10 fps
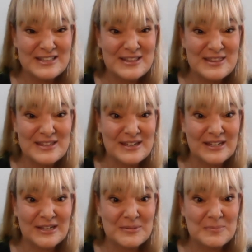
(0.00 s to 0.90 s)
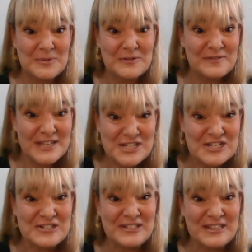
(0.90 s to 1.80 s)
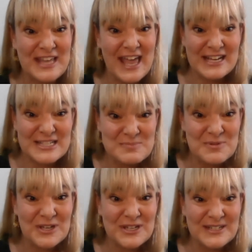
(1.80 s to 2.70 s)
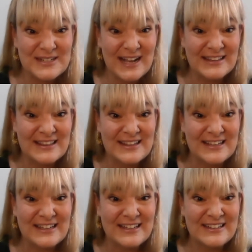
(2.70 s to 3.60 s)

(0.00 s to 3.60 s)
the professional and the expert, and